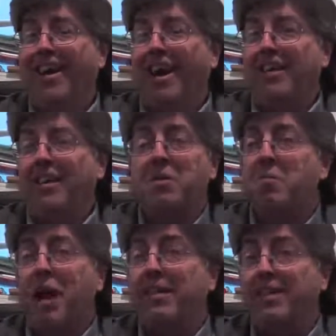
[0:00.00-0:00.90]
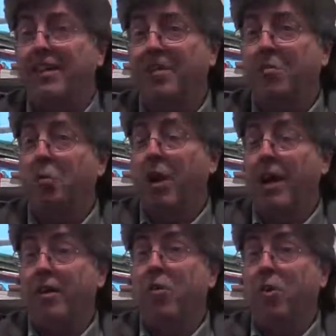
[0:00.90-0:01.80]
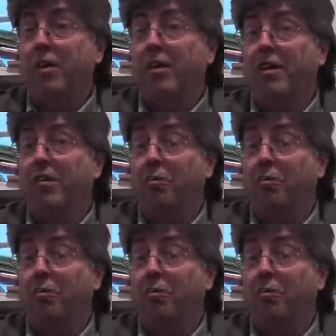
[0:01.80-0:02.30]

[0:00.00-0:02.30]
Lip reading: It didn't matter what I got.